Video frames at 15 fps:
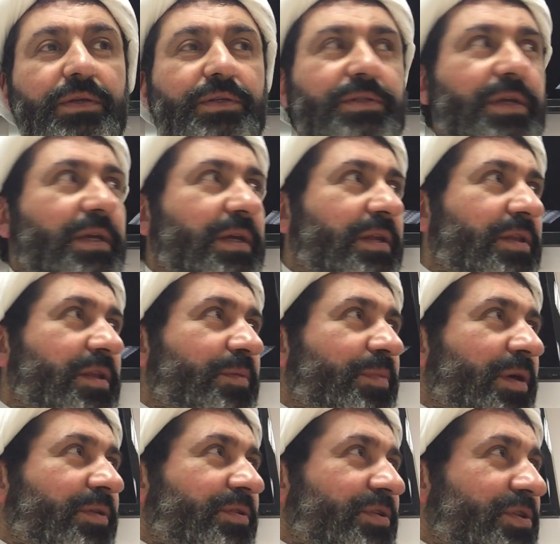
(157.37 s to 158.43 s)
saying anything
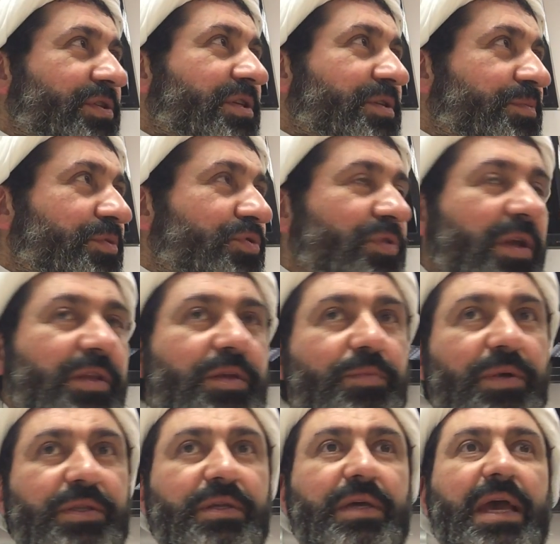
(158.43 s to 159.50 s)
about Christian spirituality.
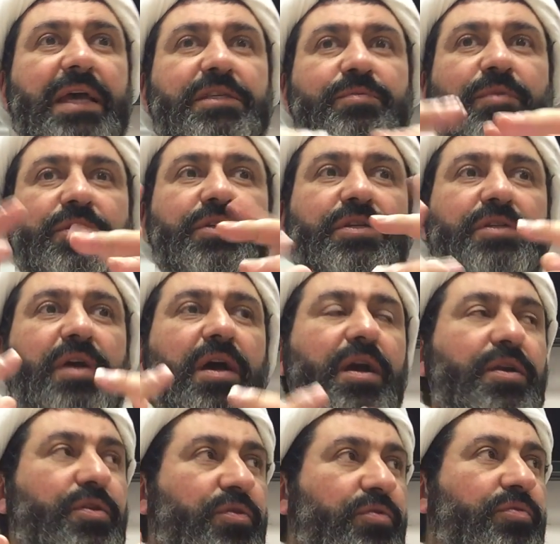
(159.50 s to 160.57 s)
But as much as
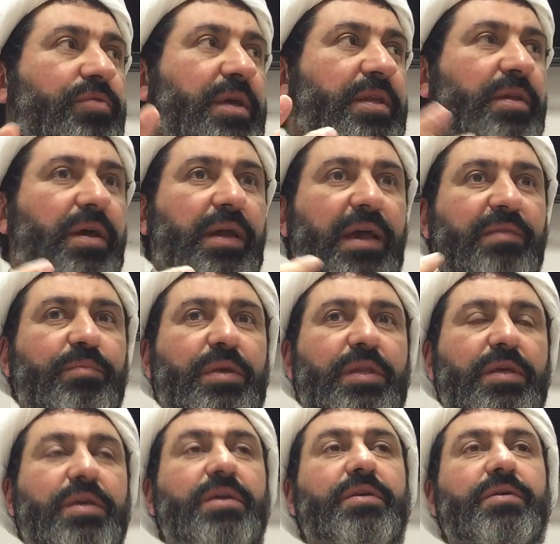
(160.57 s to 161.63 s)
I know, and I have been
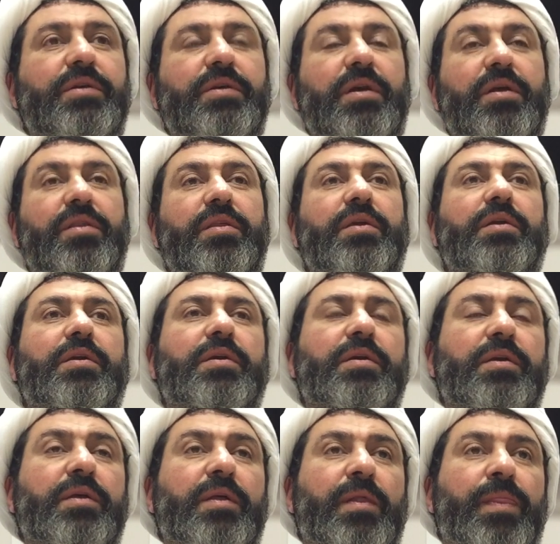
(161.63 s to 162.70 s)
hearing, I think,
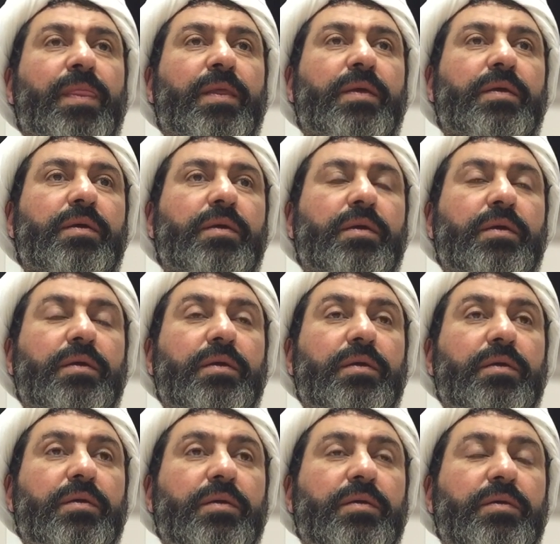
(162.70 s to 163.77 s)

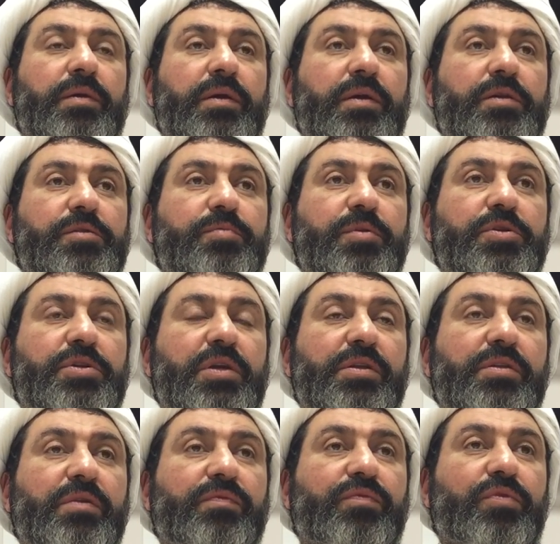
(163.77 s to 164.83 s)
uh,
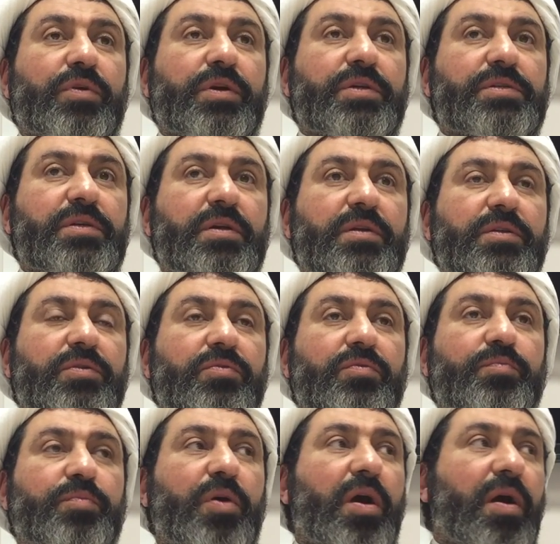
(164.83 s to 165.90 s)
especially the focus on you
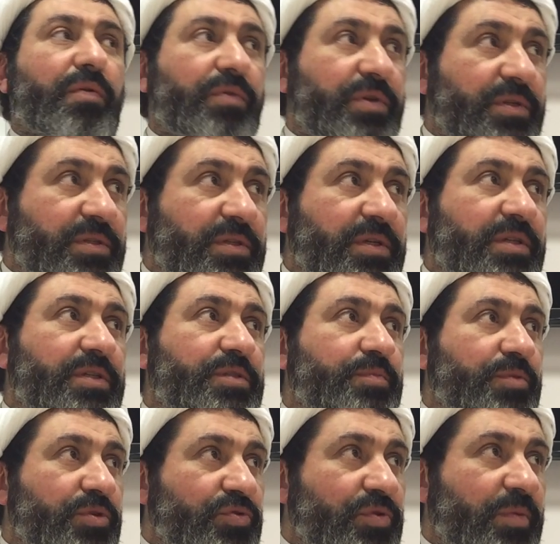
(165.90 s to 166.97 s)
know poverty and
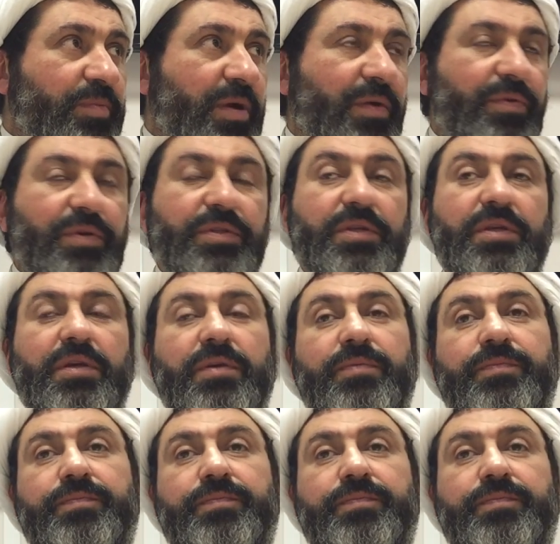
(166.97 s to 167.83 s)
spiritual poverty,